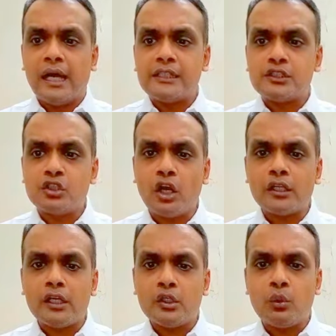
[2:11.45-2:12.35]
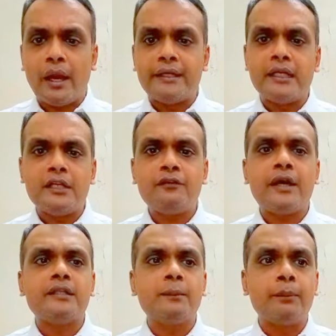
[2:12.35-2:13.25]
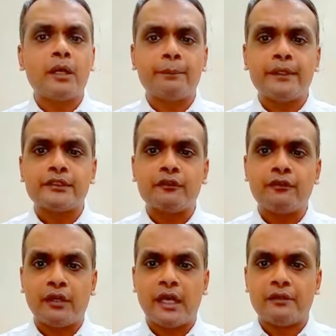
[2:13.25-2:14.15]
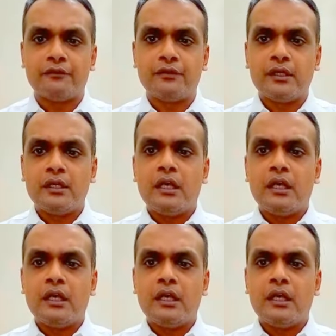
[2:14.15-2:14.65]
I sought to identify the purpose of life.